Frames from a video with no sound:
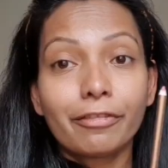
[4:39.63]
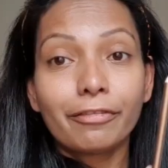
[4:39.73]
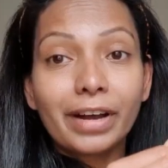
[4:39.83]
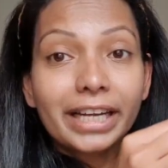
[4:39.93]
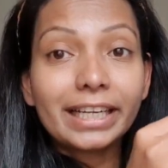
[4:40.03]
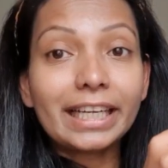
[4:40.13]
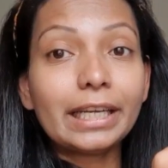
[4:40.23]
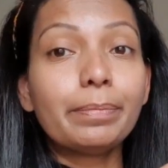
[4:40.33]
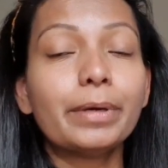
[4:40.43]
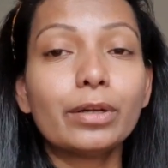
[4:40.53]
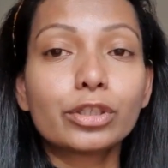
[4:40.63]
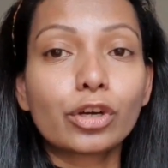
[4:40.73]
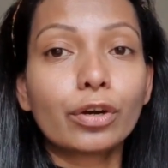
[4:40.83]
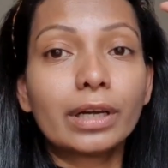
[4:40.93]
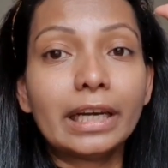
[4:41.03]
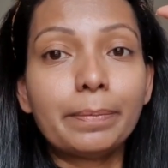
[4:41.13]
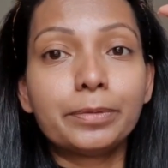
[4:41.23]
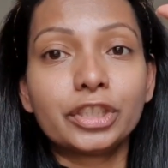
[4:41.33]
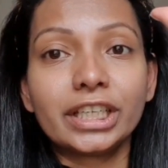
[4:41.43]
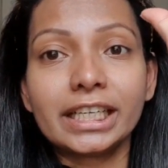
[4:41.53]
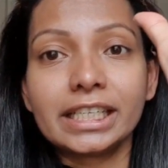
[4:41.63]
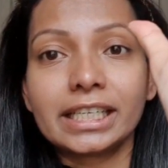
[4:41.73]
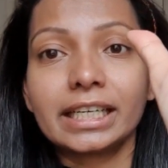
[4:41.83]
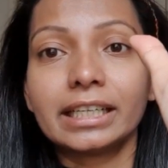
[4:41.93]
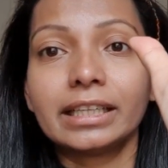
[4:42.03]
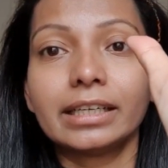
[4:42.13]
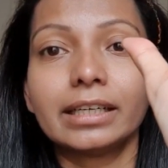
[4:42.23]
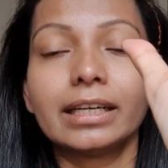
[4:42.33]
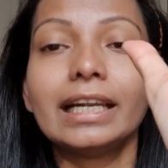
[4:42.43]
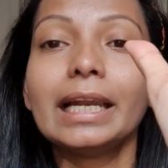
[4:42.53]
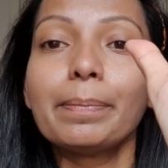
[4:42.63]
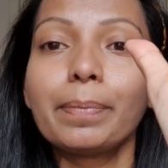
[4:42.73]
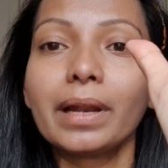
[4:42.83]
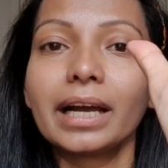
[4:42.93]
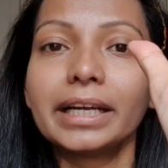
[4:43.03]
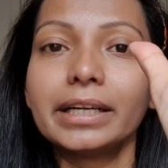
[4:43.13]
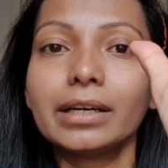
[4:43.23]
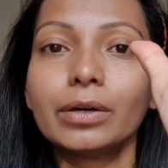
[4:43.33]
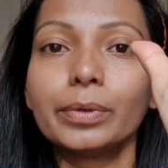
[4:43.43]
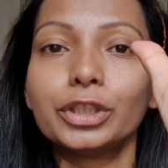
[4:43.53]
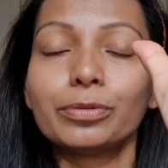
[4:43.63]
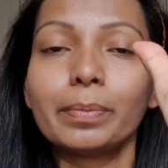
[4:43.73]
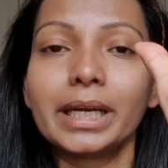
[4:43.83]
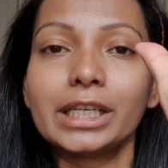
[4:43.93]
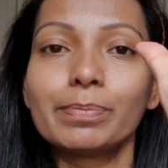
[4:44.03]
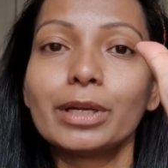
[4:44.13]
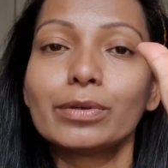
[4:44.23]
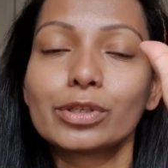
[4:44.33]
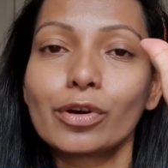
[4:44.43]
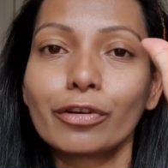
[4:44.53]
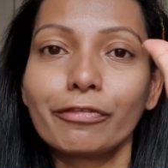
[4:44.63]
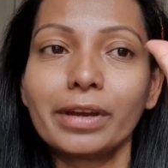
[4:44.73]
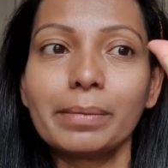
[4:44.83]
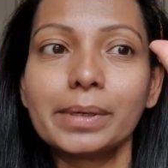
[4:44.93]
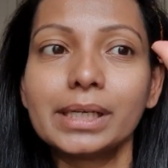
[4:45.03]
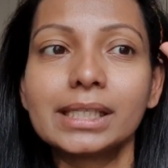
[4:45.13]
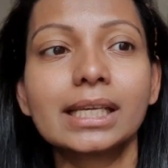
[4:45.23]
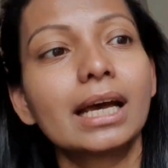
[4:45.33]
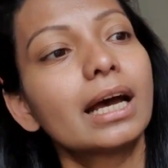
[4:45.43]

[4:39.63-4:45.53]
Finally, Pillow Talk Lip Cheat, the lip liner which made Pillow Talk famous.